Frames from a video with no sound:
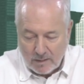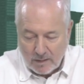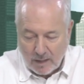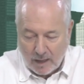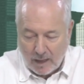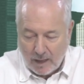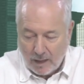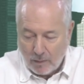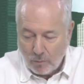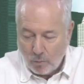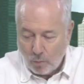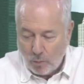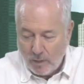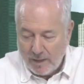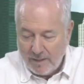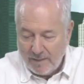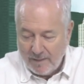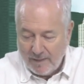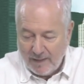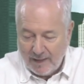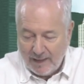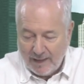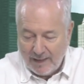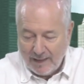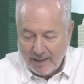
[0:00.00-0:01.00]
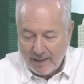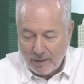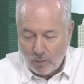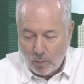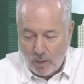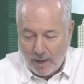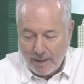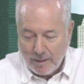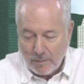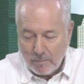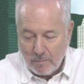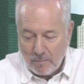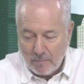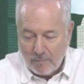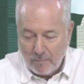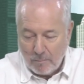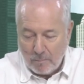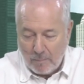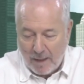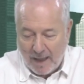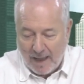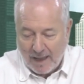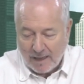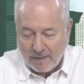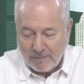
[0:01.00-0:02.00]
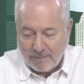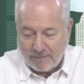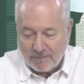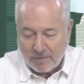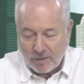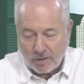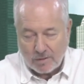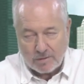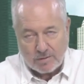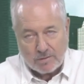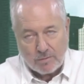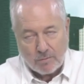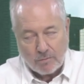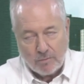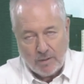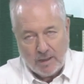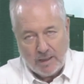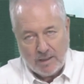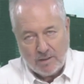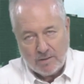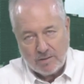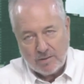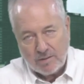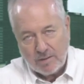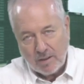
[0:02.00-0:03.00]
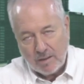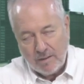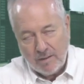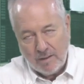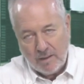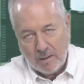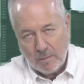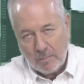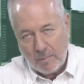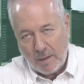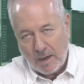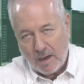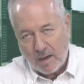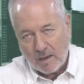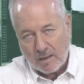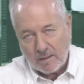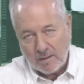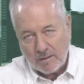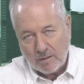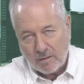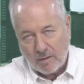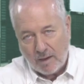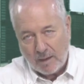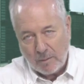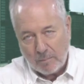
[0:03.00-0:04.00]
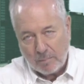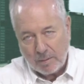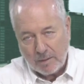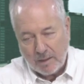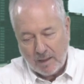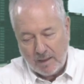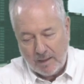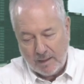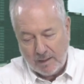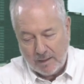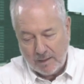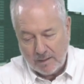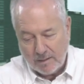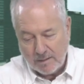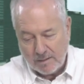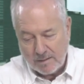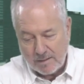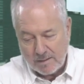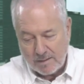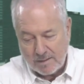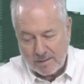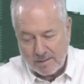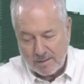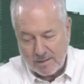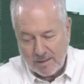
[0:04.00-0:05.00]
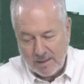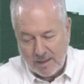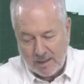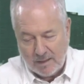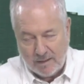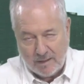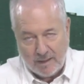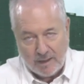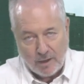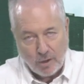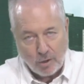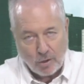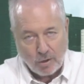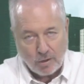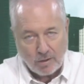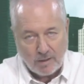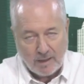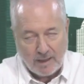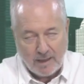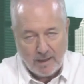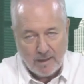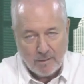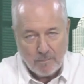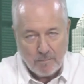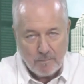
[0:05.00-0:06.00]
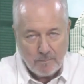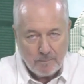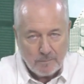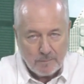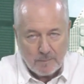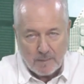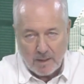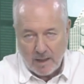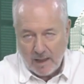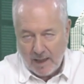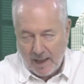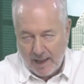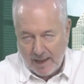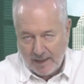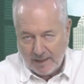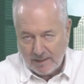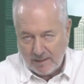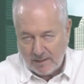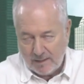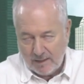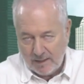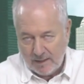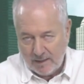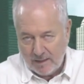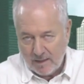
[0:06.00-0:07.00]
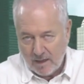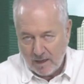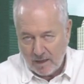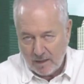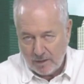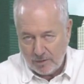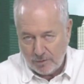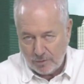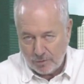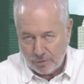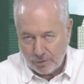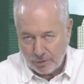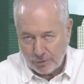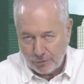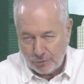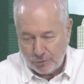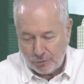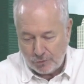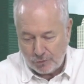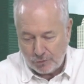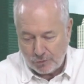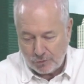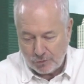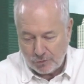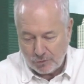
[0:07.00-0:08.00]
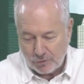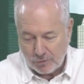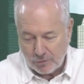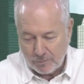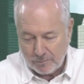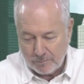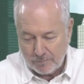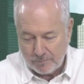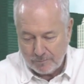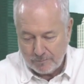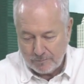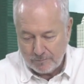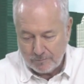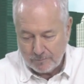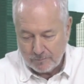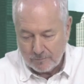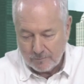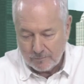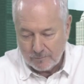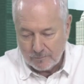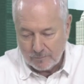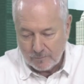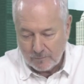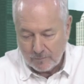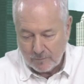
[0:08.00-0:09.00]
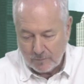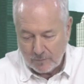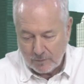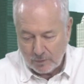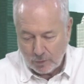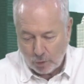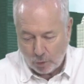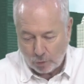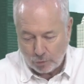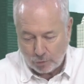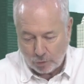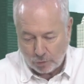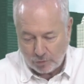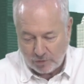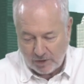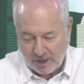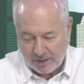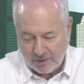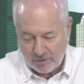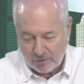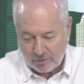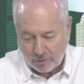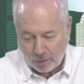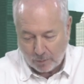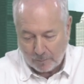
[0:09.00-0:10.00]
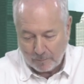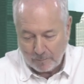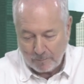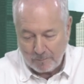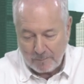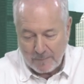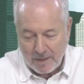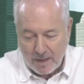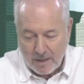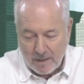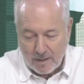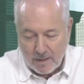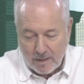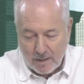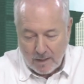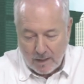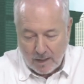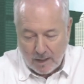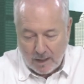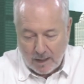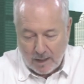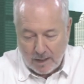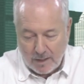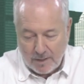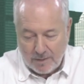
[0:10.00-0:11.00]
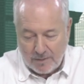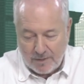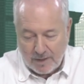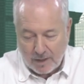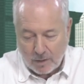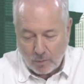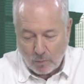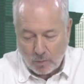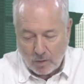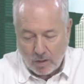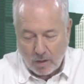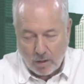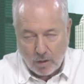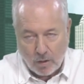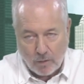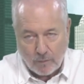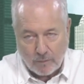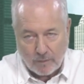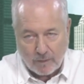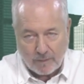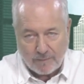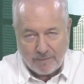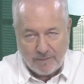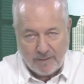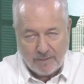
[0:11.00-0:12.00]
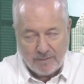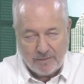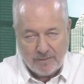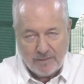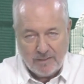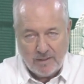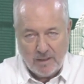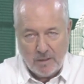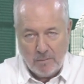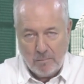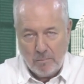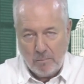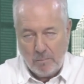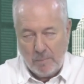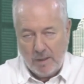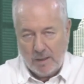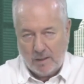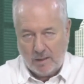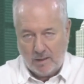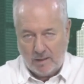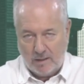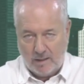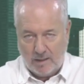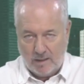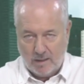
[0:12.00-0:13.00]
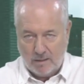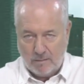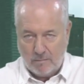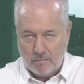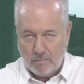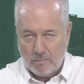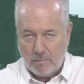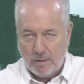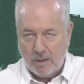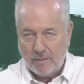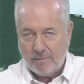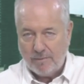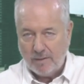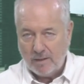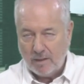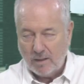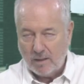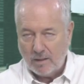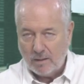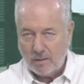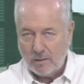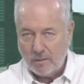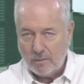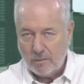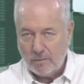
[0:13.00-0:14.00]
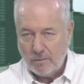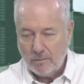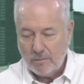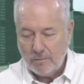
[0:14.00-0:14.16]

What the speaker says: When the white man first reached the American Great Plains in the early 1800s, 800, there were over 50 million buffalo.